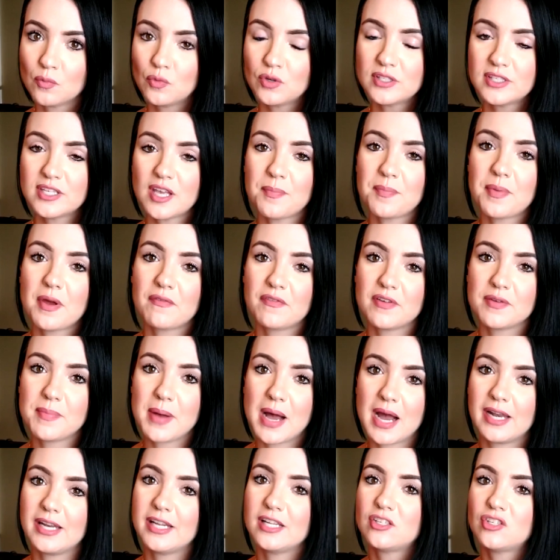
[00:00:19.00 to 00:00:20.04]
What's up,
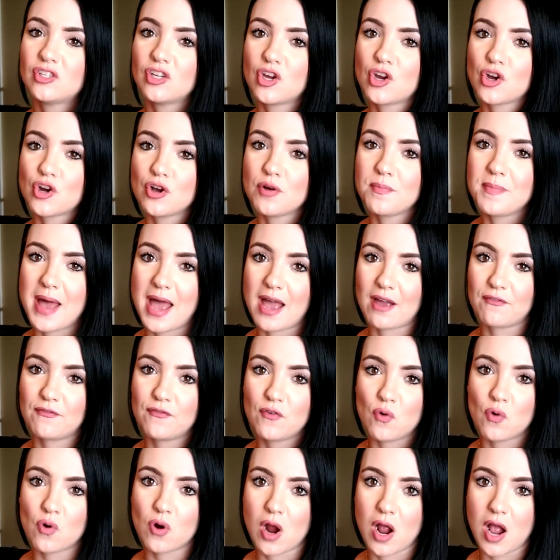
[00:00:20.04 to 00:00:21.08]
everybody? It's your girl back
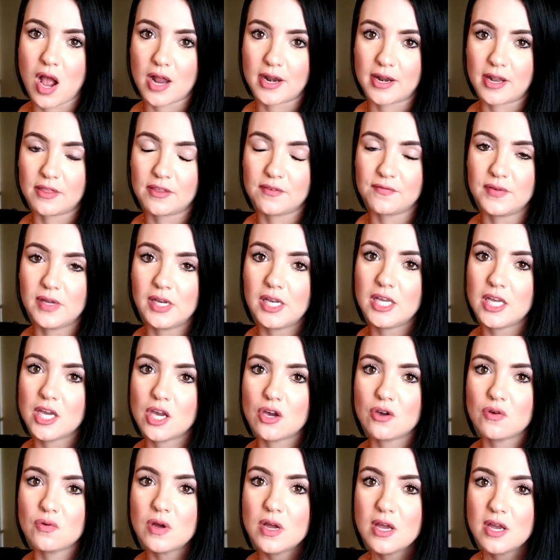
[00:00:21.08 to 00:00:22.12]
for another
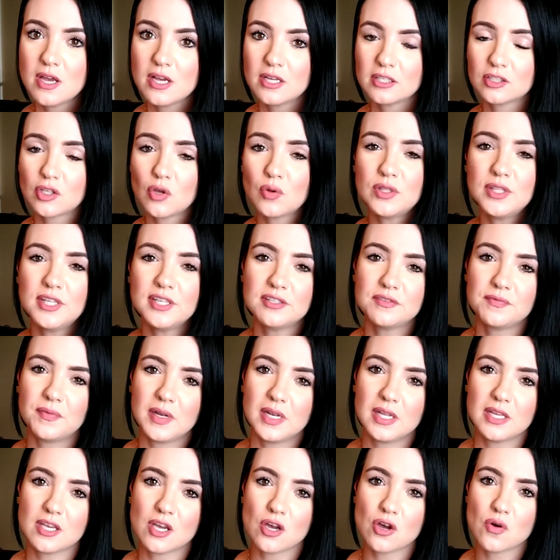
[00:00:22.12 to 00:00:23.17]
video. So in this
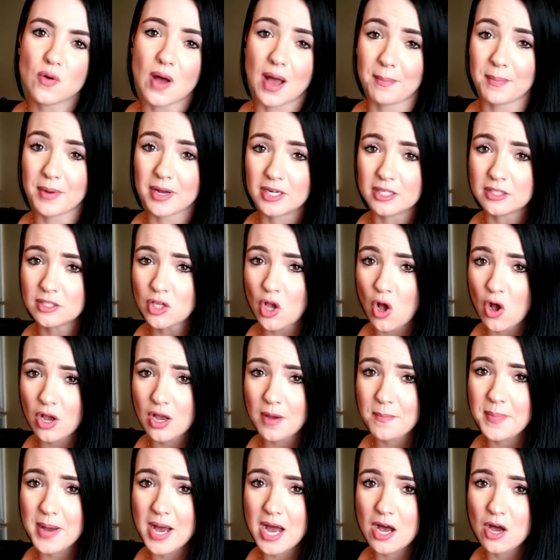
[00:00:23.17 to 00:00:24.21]
video, I'm going to
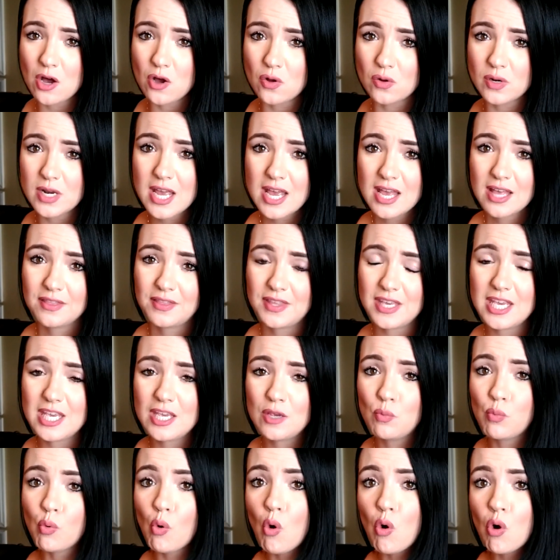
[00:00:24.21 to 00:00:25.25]
talk about
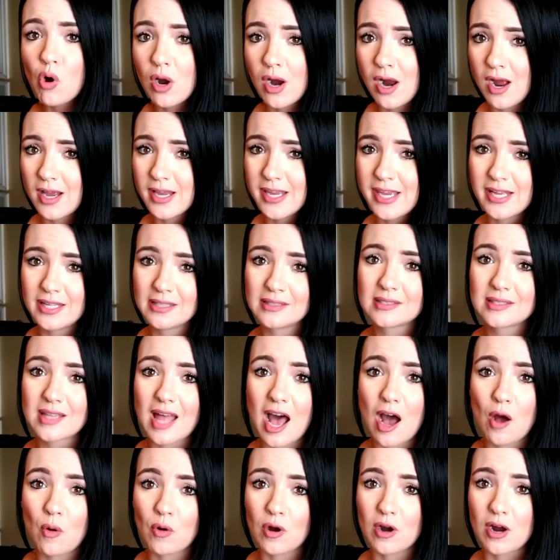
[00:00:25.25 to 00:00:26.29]
the war against
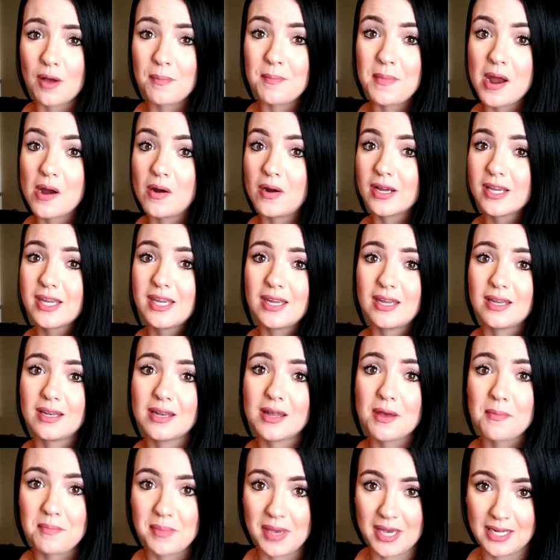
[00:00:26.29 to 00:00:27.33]
our
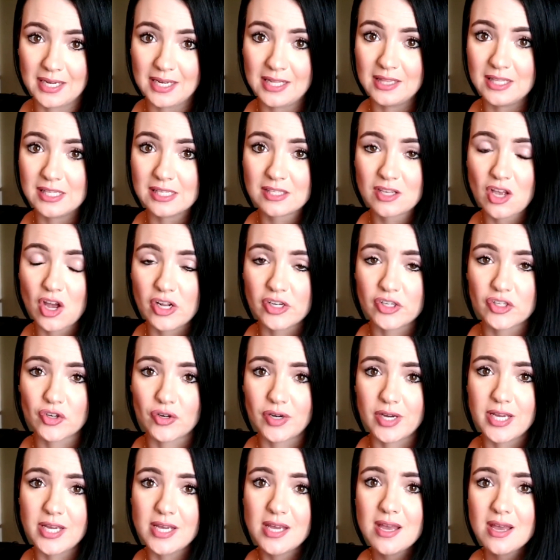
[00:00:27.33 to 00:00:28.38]
American men in this
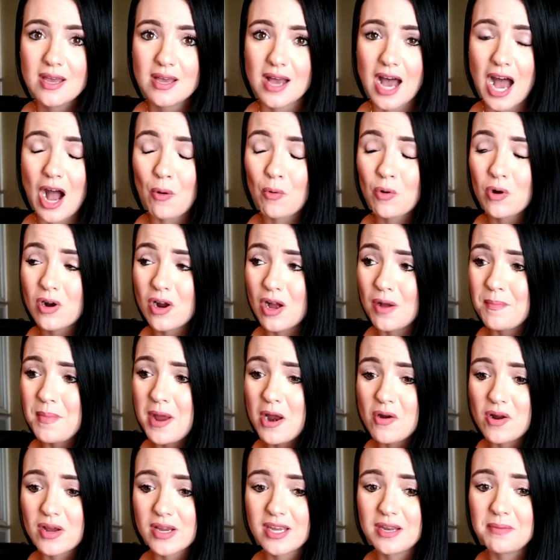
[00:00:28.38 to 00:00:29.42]
country. Our
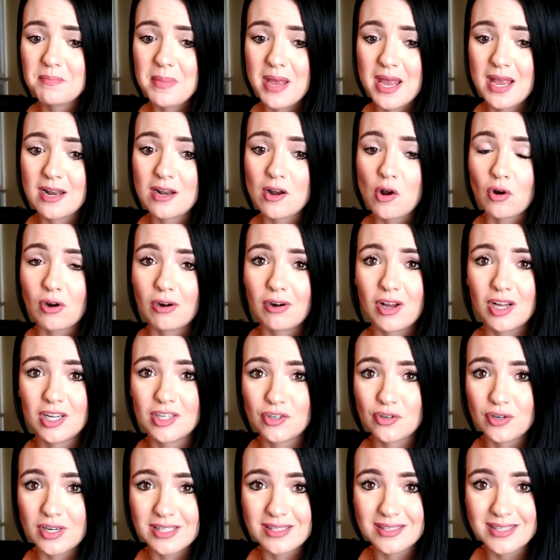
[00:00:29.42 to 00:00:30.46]
American men are
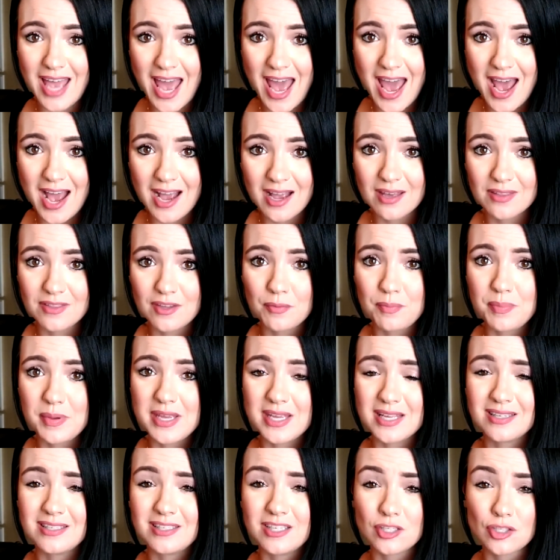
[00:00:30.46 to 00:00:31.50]
under attack. They're
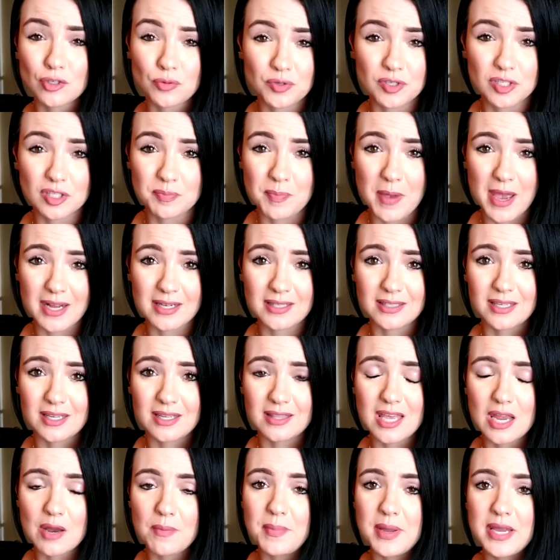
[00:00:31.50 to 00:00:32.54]
being
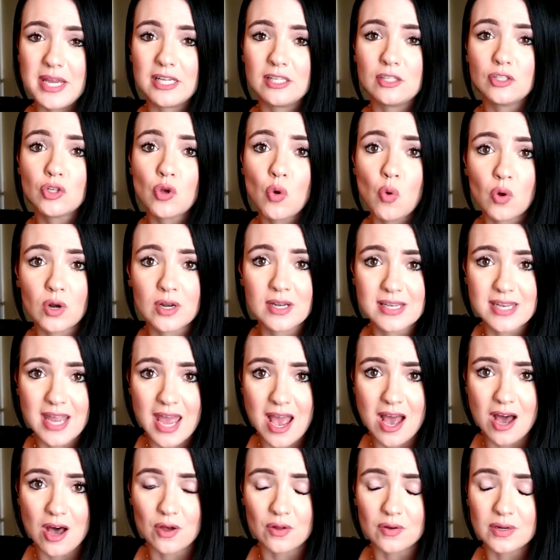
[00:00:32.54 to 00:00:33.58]
disrespected. They're being torn
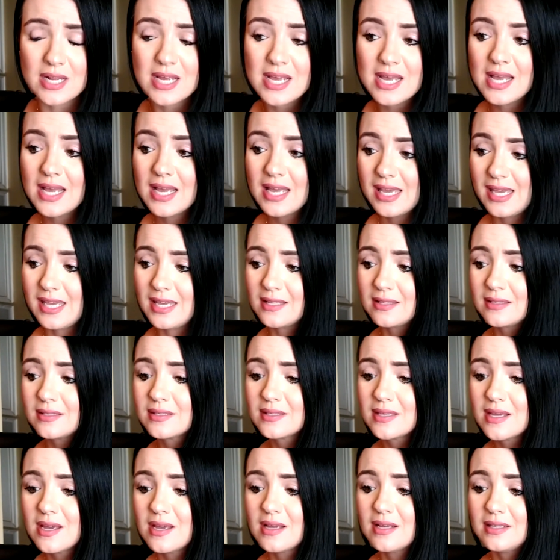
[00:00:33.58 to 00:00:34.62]
down.
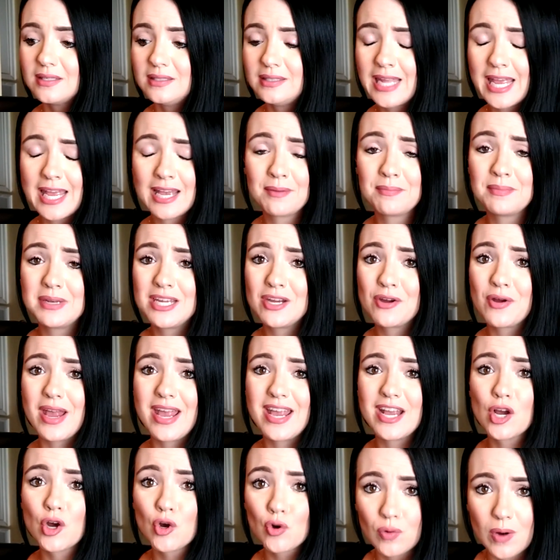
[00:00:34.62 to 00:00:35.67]
It's damn near
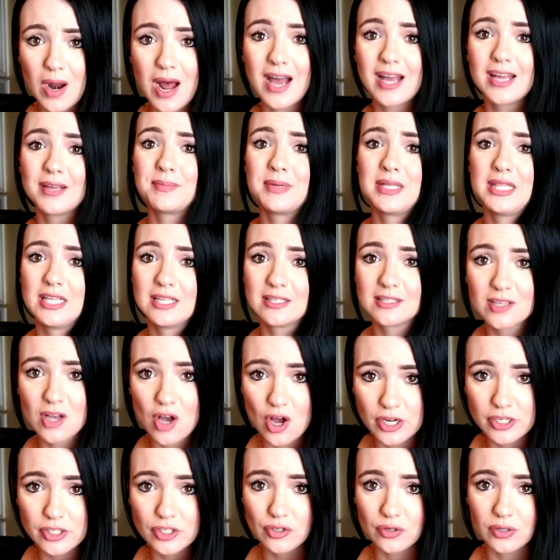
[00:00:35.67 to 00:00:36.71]
a crime in this
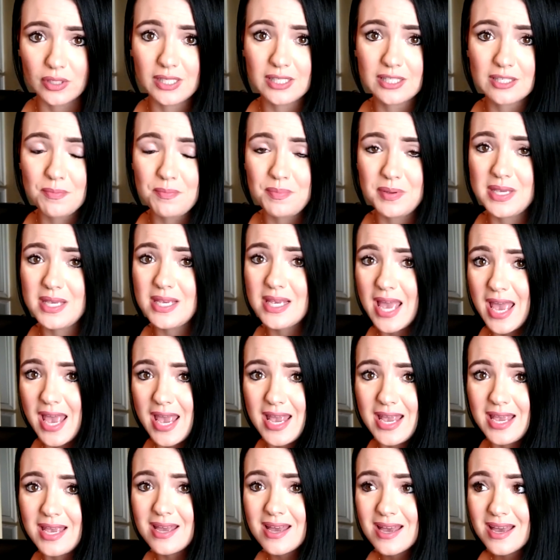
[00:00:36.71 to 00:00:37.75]
country to be
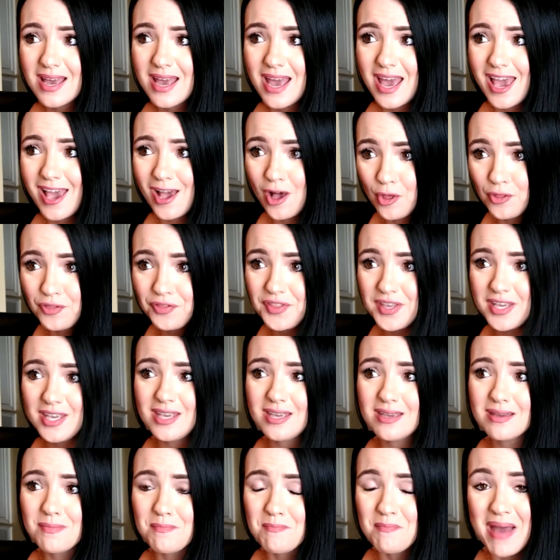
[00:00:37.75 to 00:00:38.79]
a
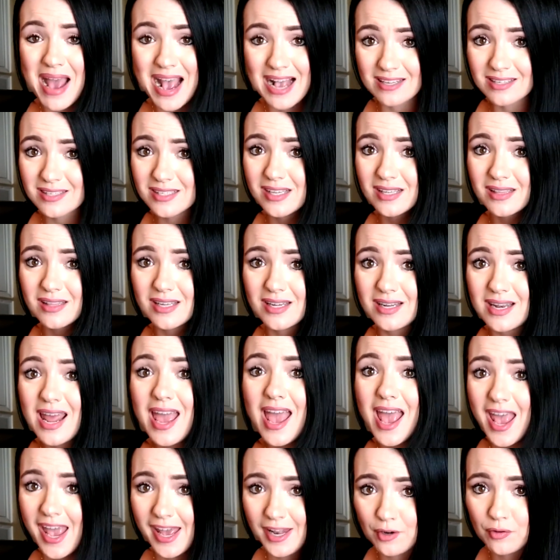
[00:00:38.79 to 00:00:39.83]
healthy, masculine,
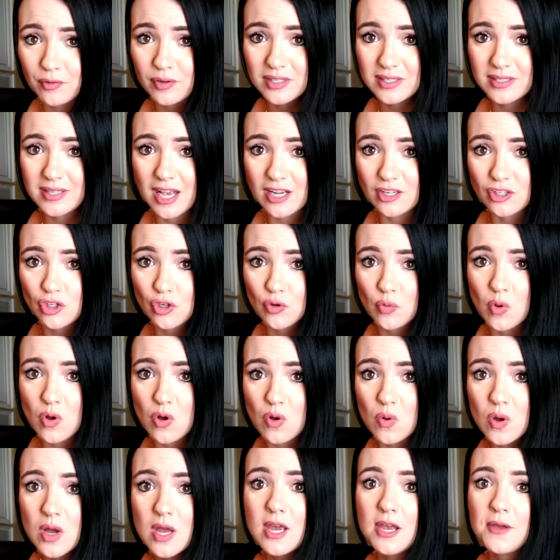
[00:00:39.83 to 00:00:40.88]

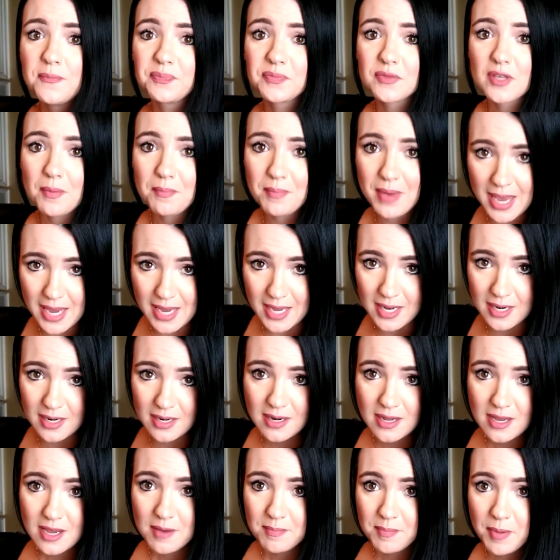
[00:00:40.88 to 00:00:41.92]
heterosexual
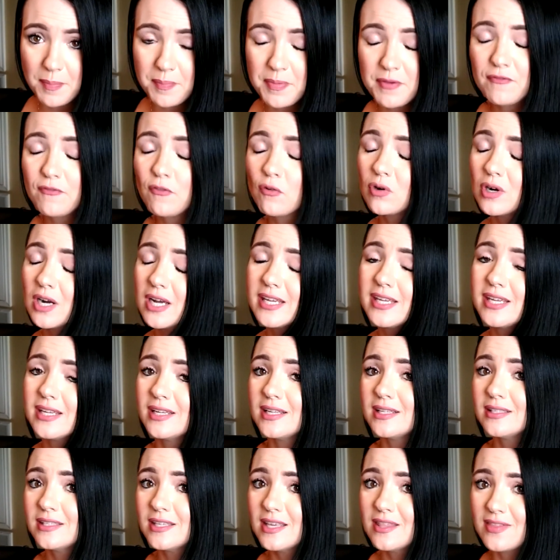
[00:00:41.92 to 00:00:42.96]
man. But before I get
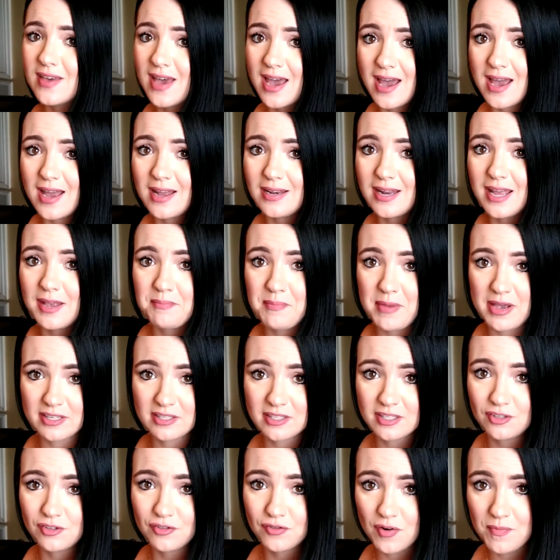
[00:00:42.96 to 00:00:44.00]
into that, a
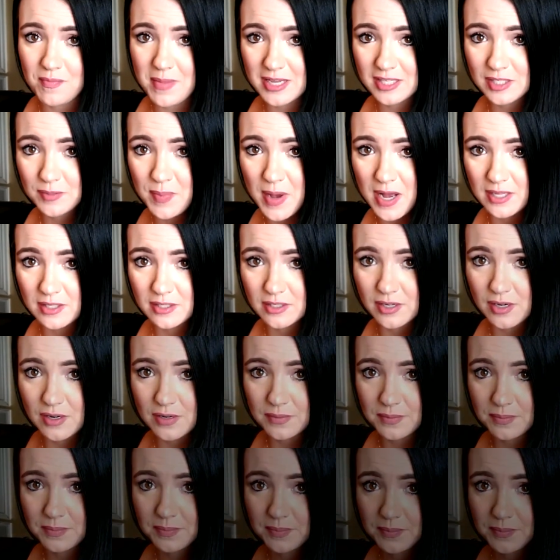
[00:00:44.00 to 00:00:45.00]
message from my sponsor.